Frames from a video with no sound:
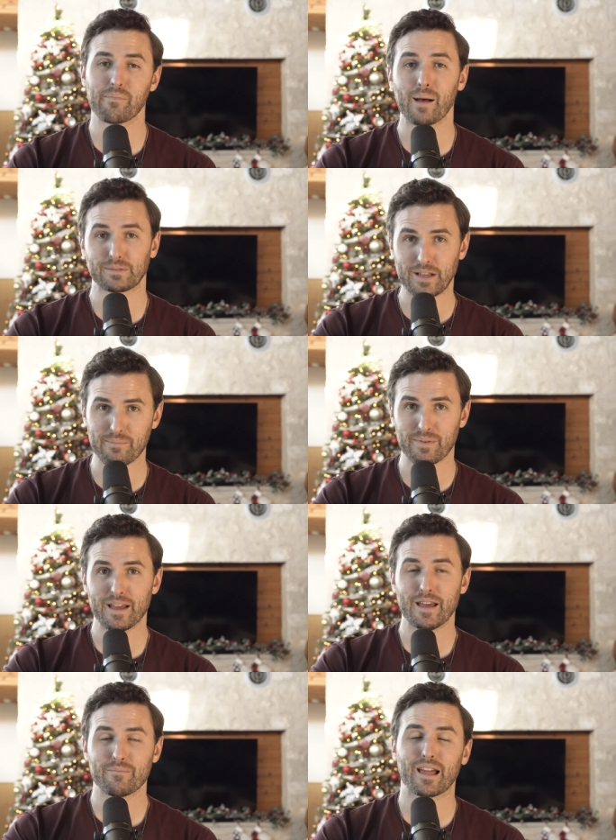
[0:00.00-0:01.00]
pops up
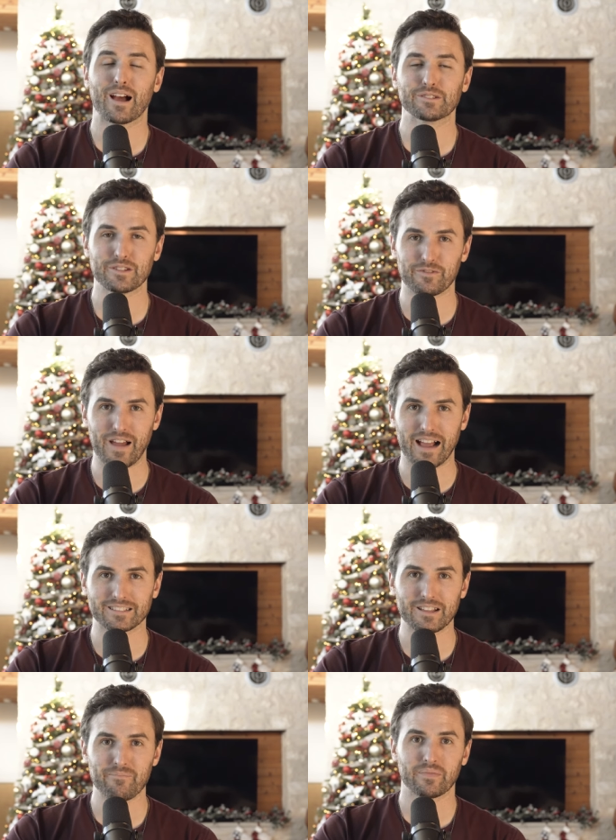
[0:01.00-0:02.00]
because of the
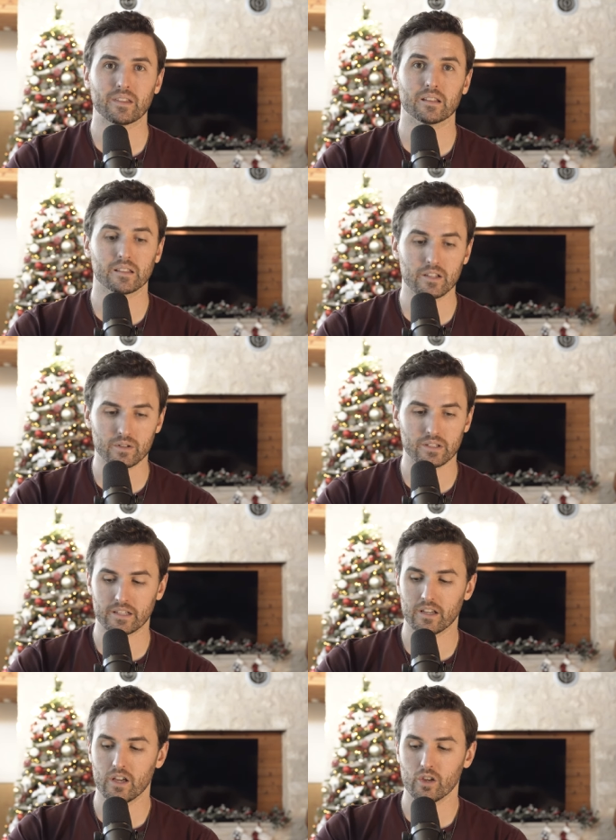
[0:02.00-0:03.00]
fact that
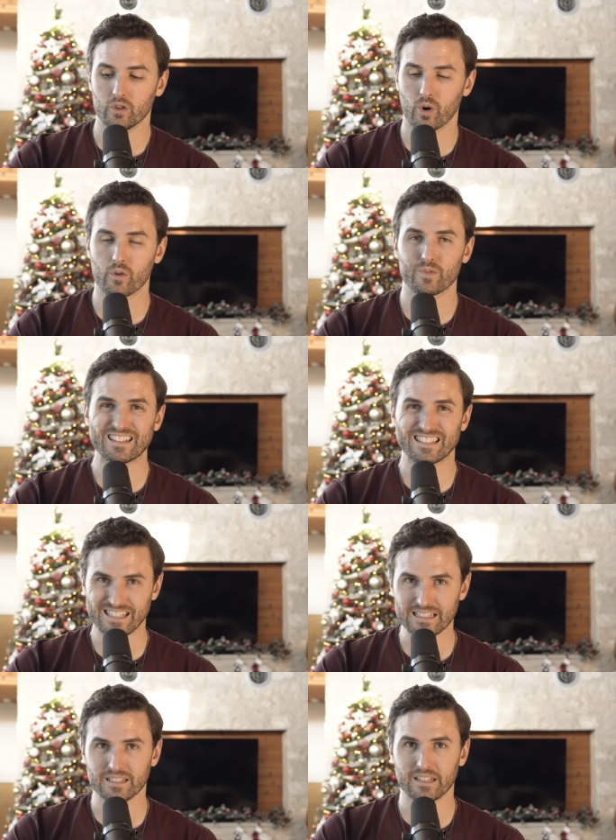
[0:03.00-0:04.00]
literally you're
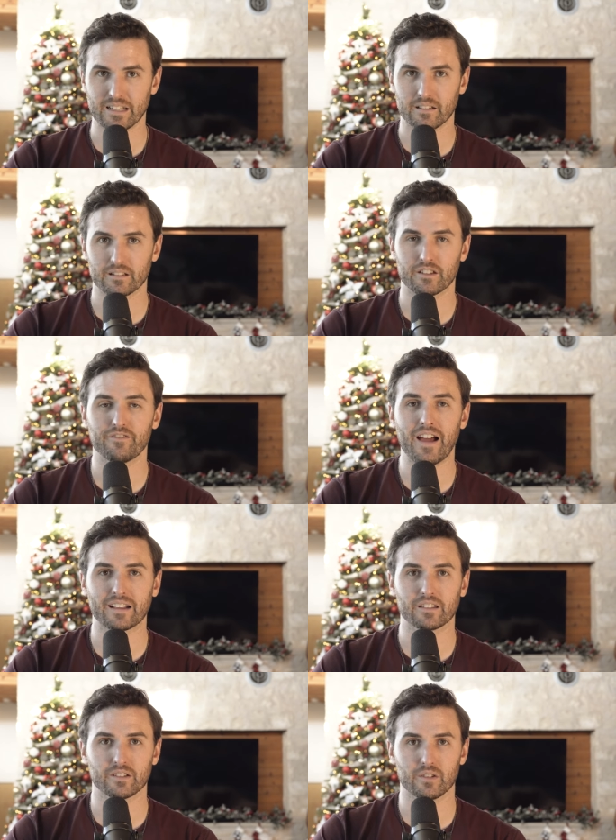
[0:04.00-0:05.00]
resisting the
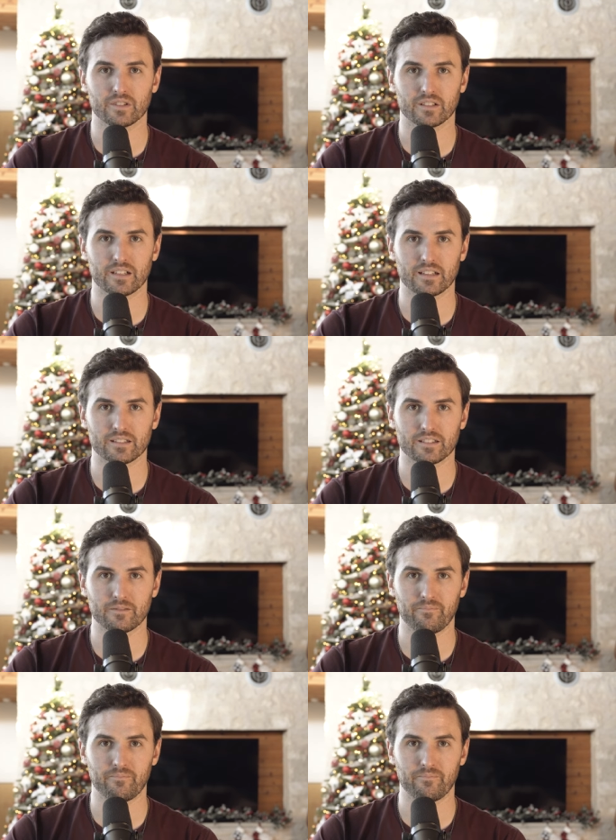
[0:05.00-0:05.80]
fact that those exist